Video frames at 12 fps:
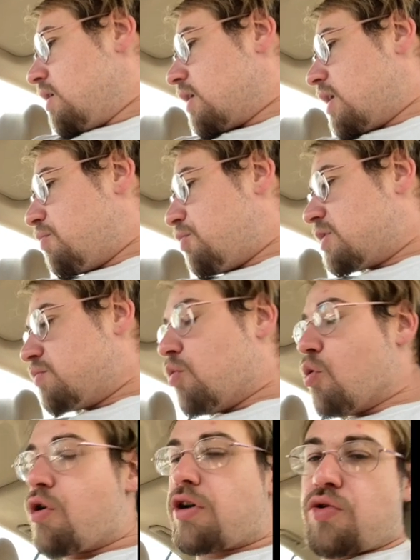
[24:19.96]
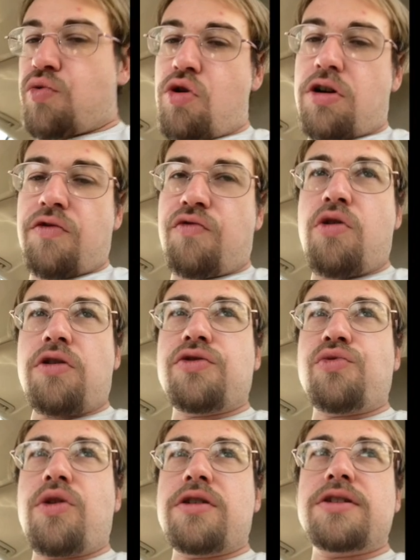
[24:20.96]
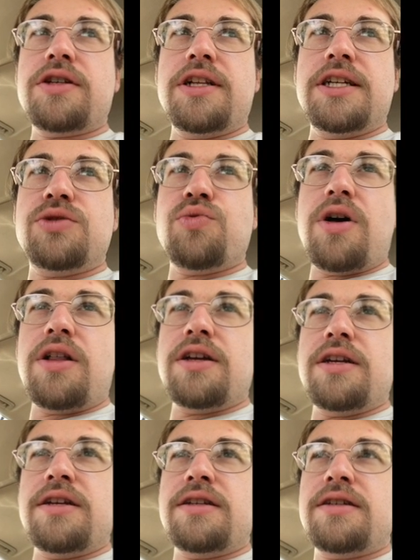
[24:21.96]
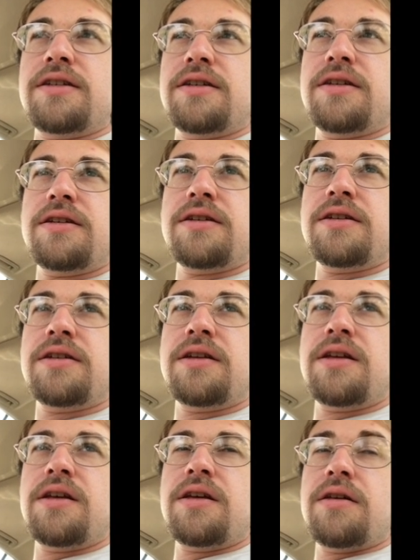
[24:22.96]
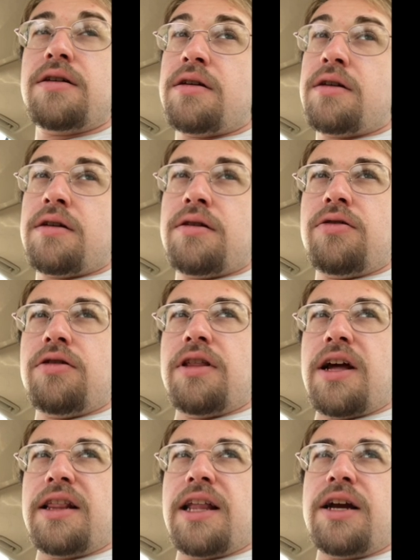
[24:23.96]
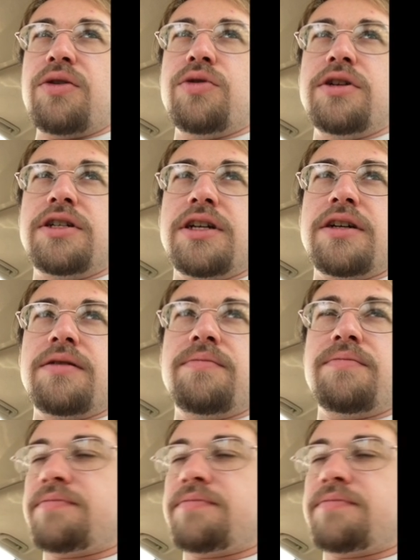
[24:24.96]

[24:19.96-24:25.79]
keep exploring the work of Walter Russell as well as light language and